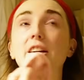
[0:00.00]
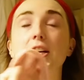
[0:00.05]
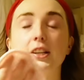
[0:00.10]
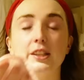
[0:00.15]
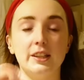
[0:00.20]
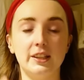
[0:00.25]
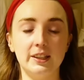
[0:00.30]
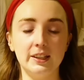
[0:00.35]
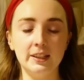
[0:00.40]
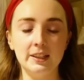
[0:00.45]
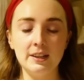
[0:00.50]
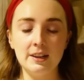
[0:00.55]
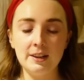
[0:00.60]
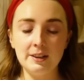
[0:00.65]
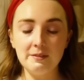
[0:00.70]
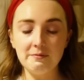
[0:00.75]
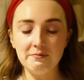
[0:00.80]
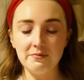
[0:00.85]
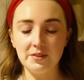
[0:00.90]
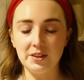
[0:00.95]
earlier,
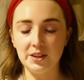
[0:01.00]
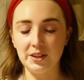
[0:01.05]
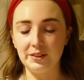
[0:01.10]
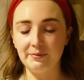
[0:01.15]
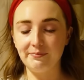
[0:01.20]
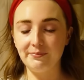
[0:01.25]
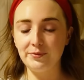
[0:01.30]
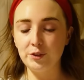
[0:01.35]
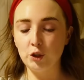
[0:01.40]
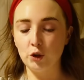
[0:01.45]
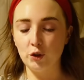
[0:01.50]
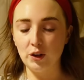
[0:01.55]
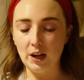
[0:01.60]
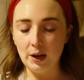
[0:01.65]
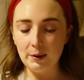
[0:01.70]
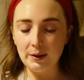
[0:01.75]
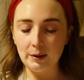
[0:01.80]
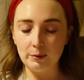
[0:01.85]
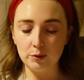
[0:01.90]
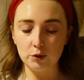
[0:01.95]
the
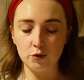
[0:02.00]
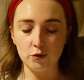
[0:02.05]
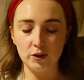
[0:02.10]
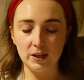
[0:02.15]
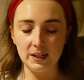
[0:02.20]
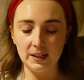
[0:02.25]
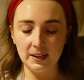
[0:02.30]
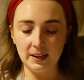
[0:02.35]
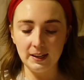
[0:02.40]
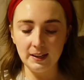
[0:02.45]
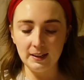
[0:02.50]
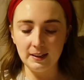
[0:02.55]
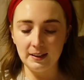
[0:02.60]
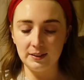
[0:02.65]
tuna, when I was draining it,